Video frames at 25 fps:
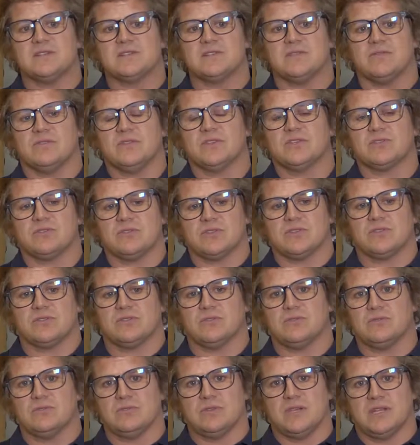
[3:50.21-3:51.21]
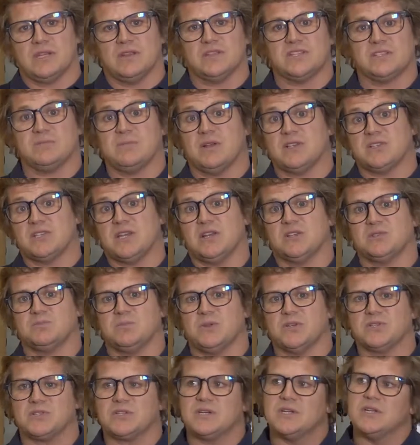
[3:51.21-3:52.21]
is of interest to, this is my sales
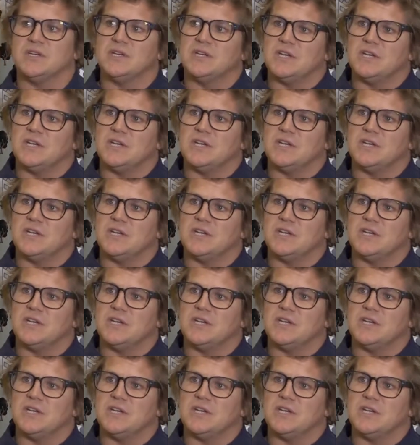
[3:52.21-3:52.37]
pitch,